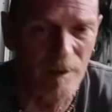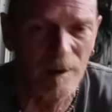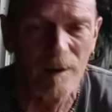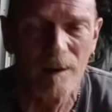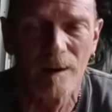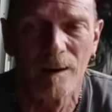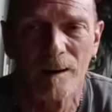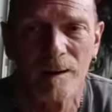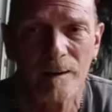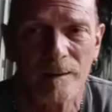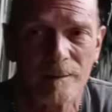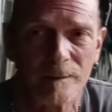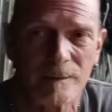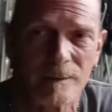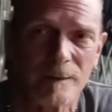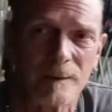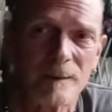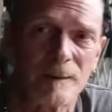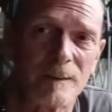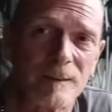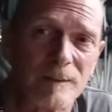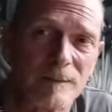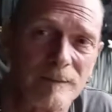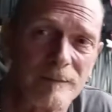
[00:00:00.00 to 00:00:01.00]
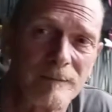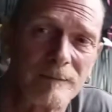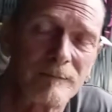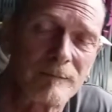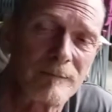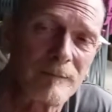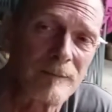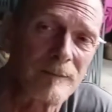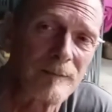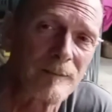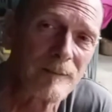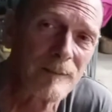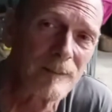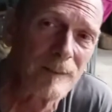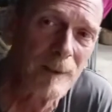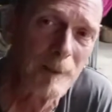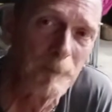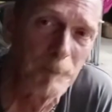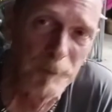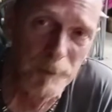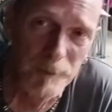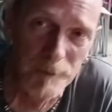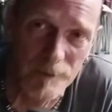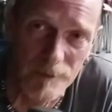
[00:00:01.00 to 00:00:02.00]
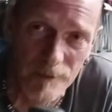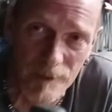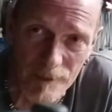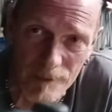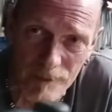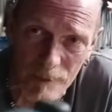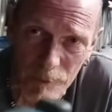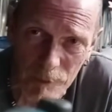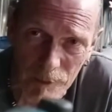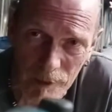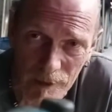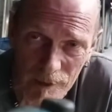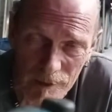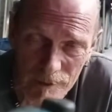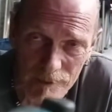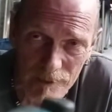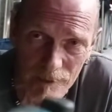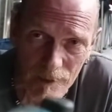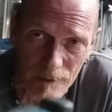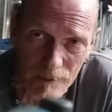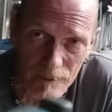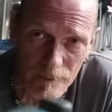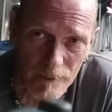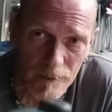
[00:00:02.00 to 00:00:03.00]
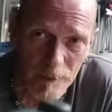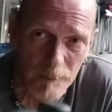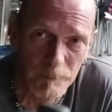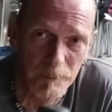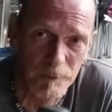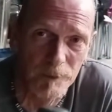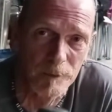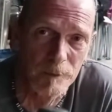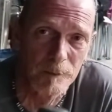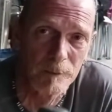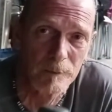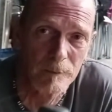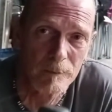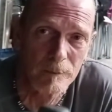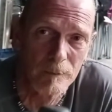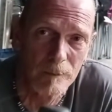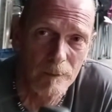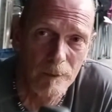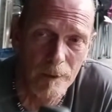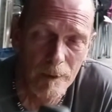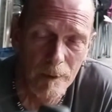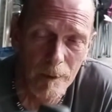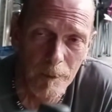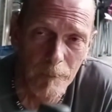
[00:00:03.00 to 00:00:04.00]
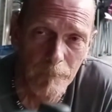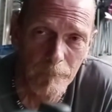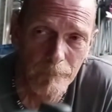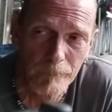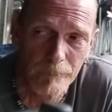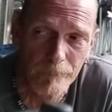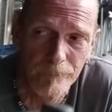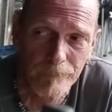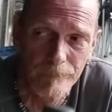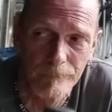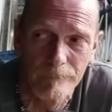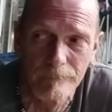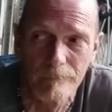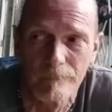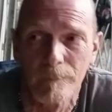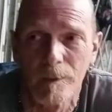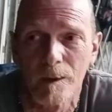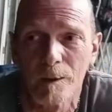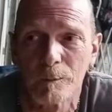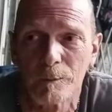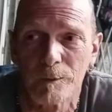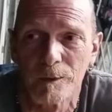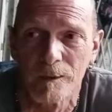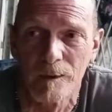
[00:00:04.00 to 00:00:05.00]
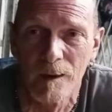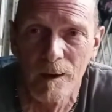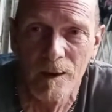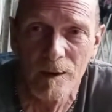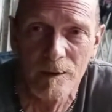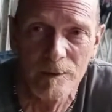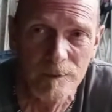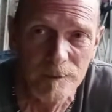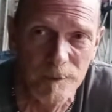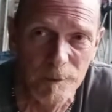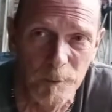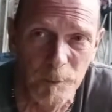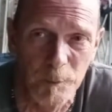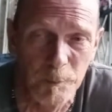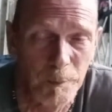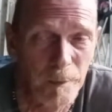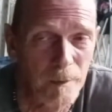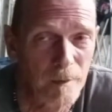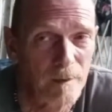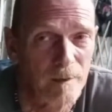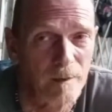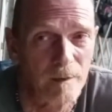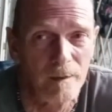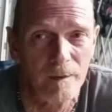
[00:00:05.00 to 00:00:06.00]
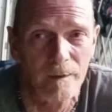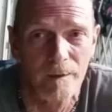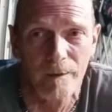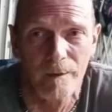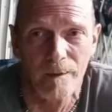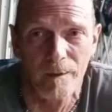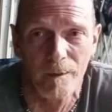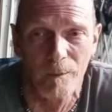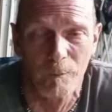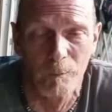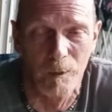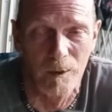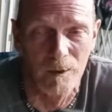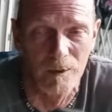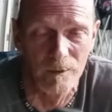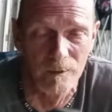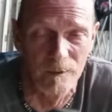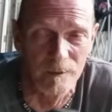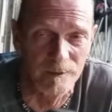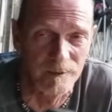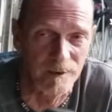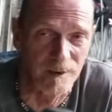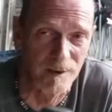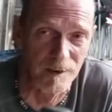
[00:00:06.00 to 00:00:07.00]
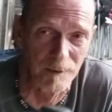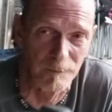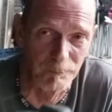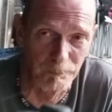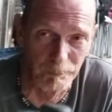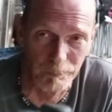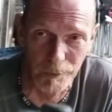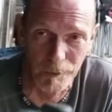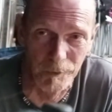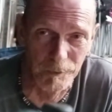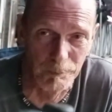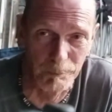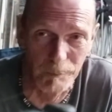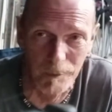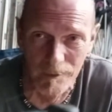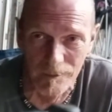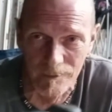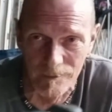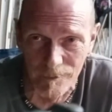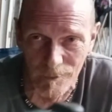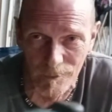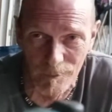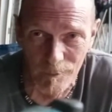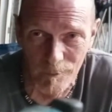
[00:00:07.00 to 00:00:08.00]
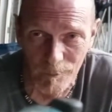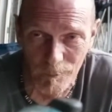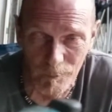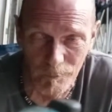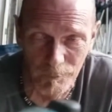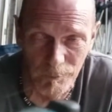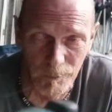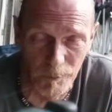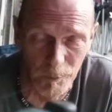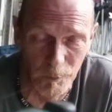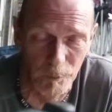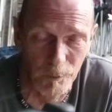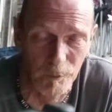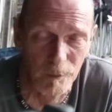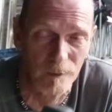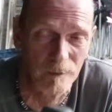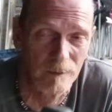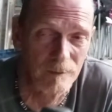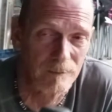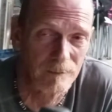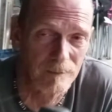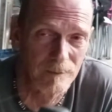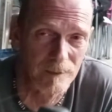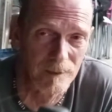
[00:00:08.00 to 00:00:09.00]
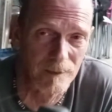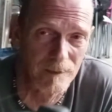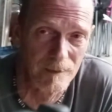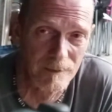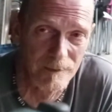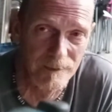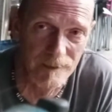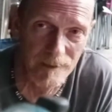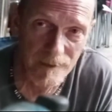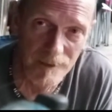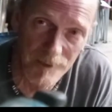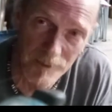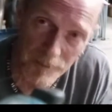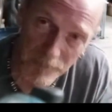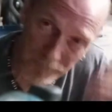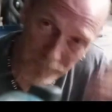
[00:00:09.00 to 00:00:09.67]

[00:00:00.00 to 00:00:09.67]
odd to keep losing these old guys that I lived up to. Like with the Nash Coupe, while I understand a push button starter on the floor, there's a,